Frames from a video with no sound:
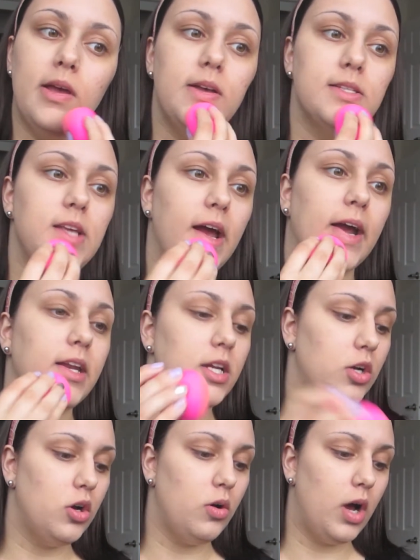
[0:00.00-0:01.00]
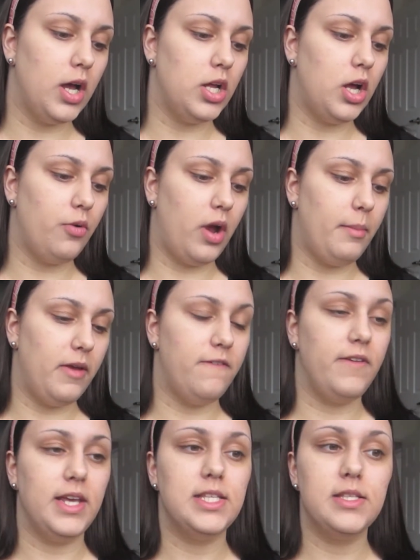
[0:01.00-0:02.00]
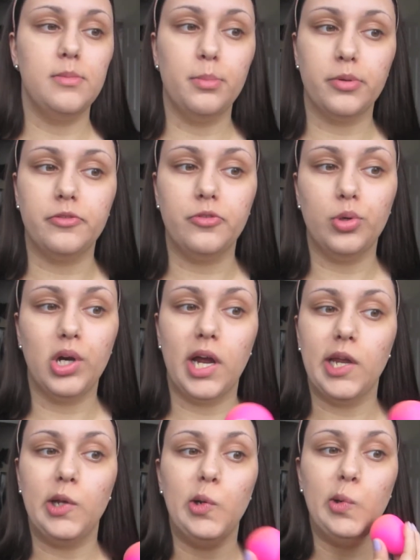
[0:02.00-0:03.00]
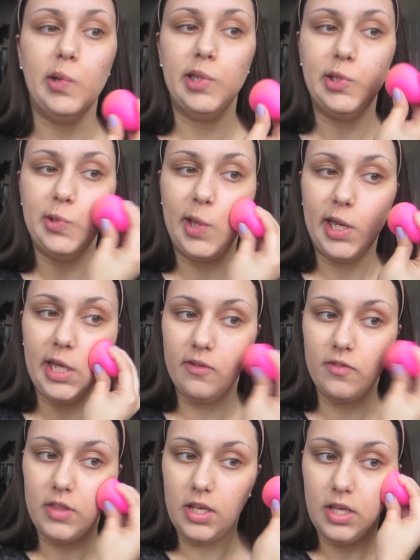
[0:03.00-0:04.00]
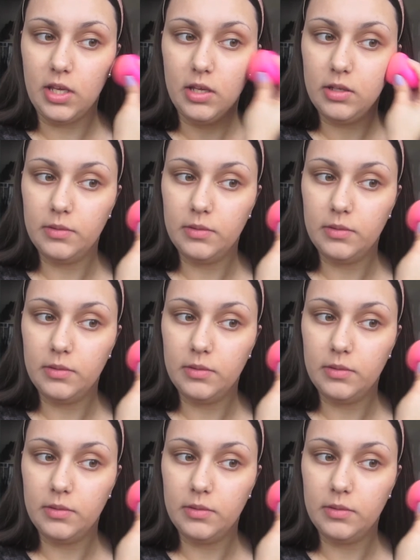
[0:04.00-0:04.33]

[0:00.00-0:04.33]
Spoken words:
So I'm going to go around my face before I go into any of the